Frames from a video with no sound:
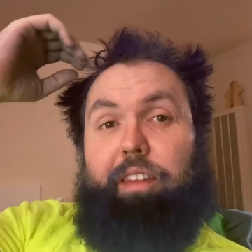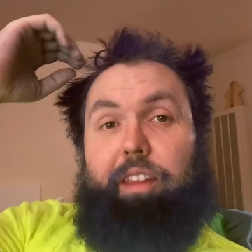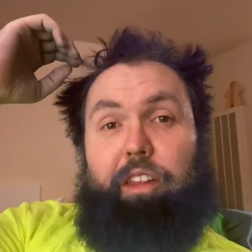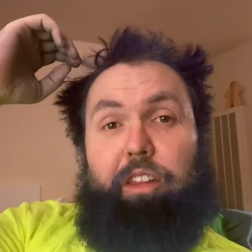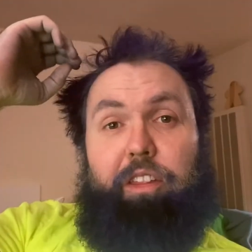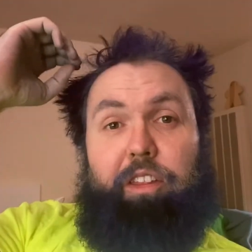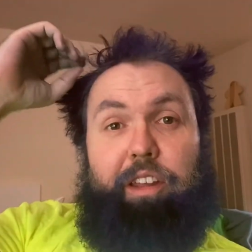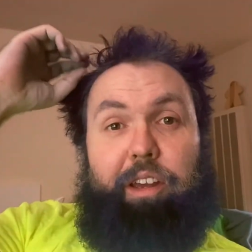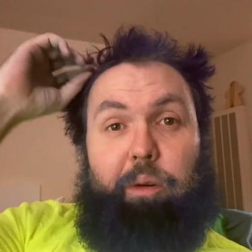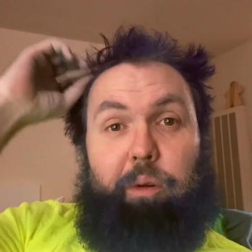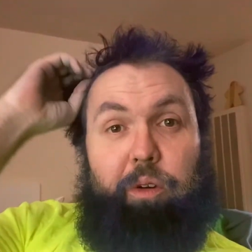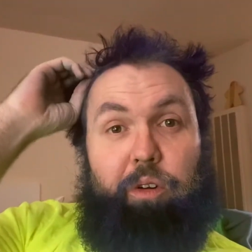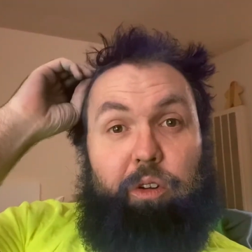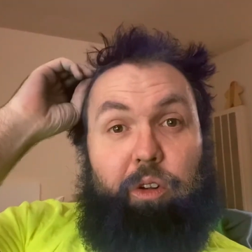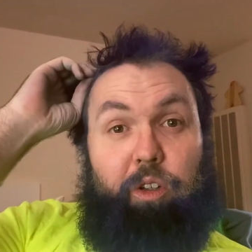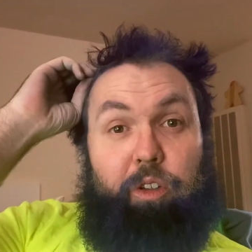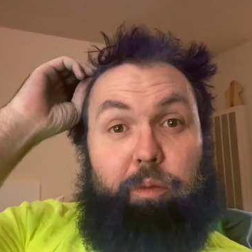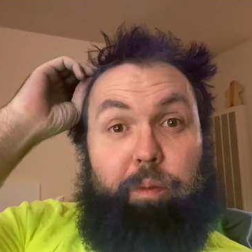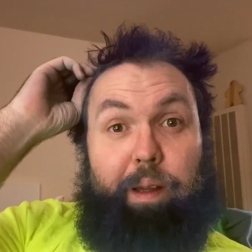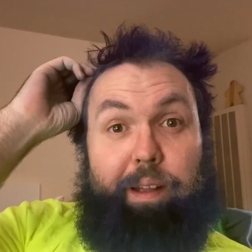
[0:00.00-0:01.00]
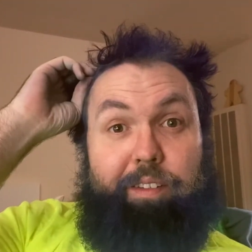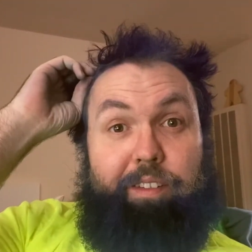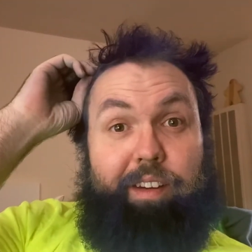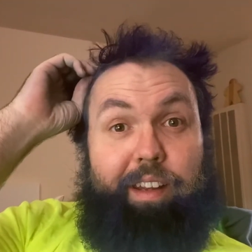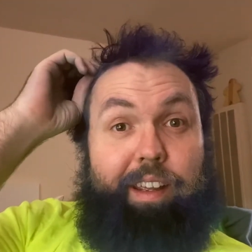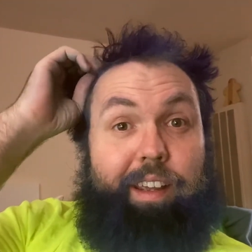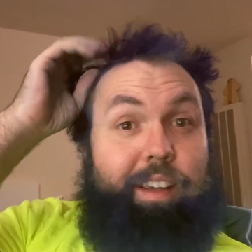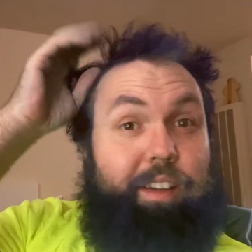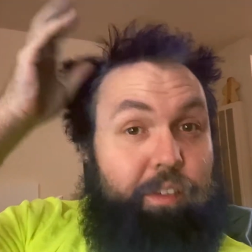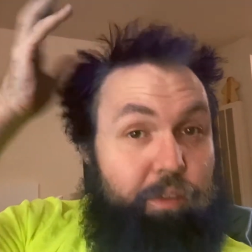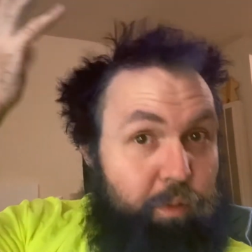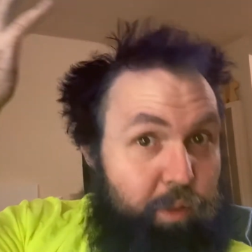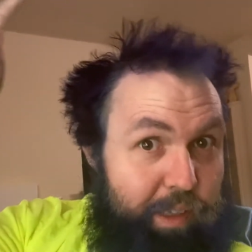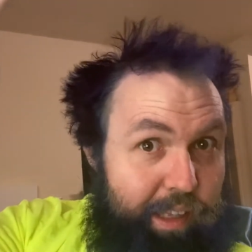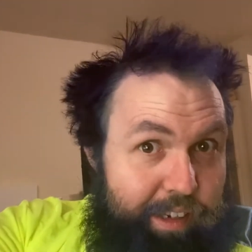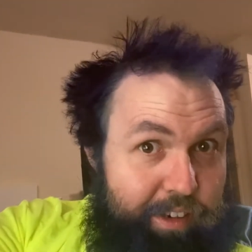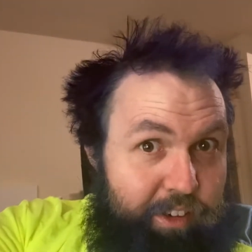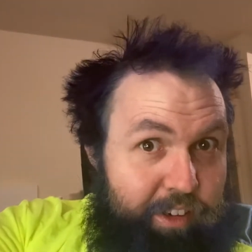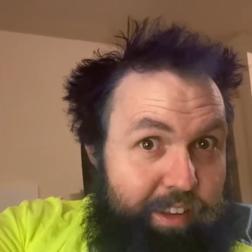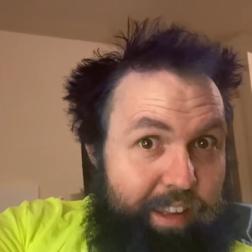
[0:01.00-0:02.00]
The other thing I want to talk about today is
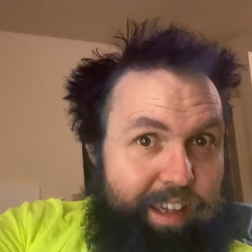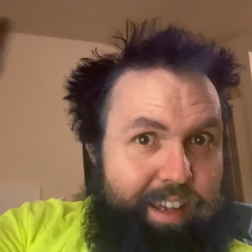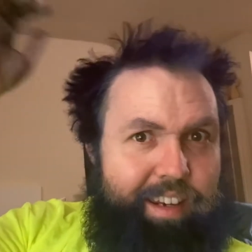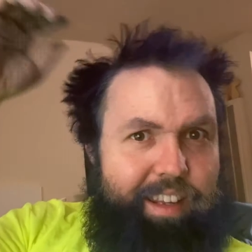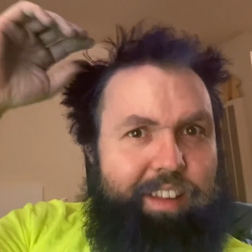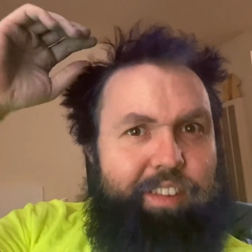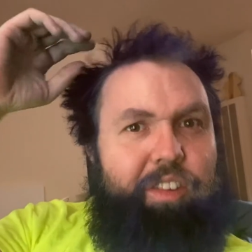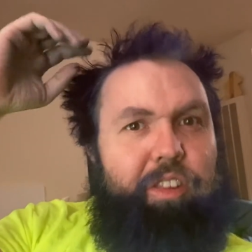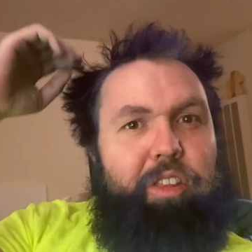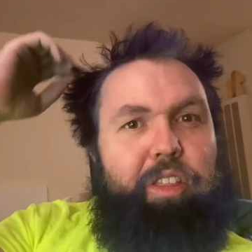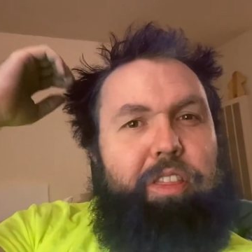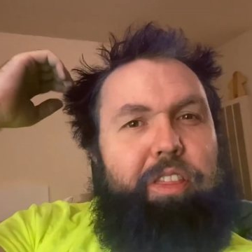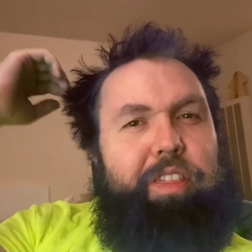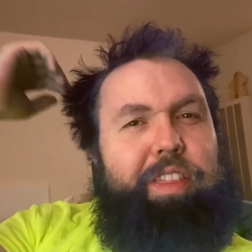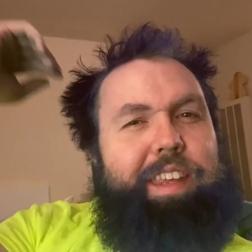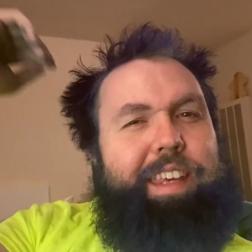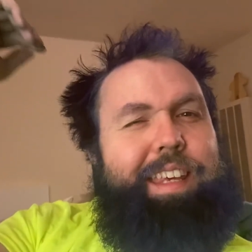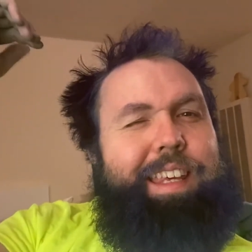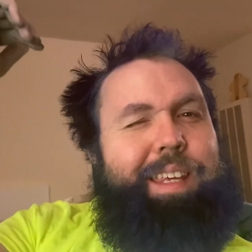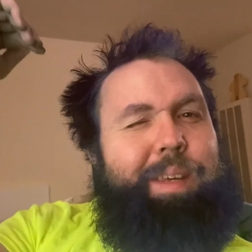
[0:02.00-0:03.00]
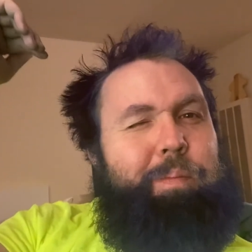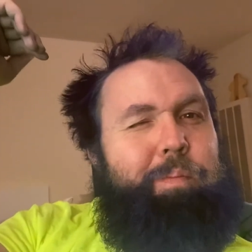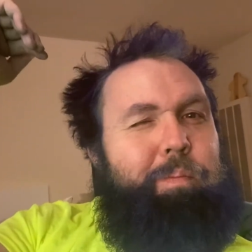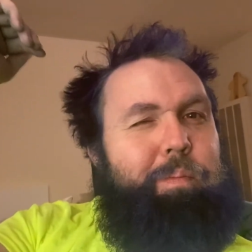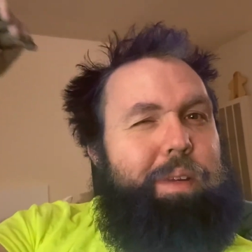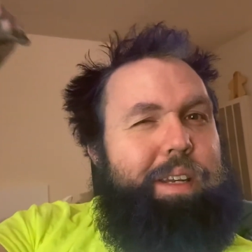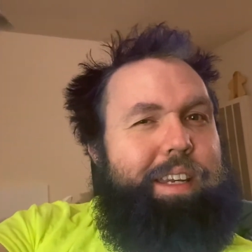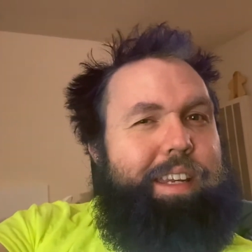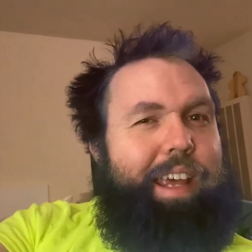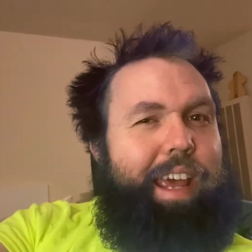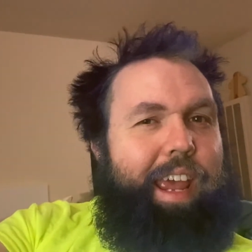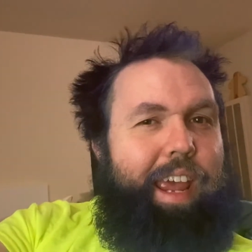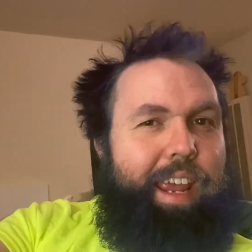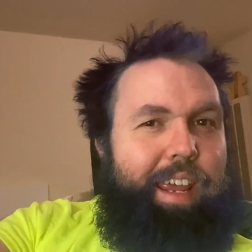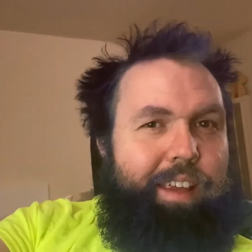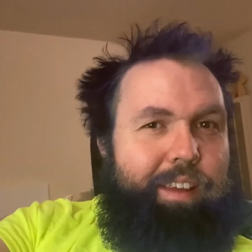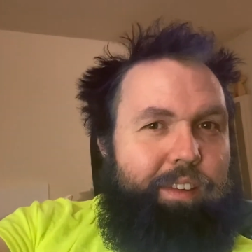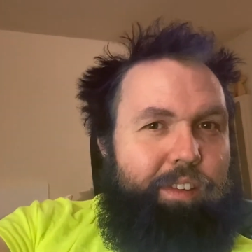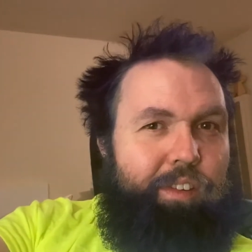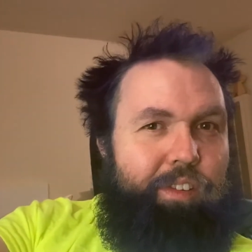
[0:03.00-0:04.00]
related to that. It's theme
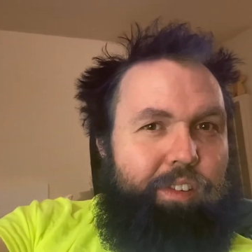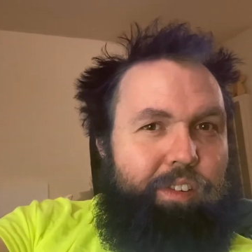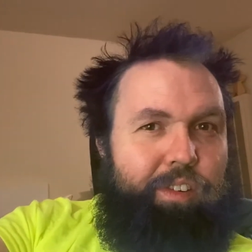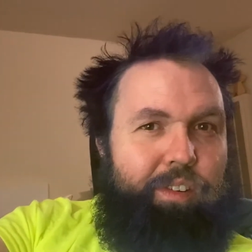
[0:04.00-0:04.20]
days.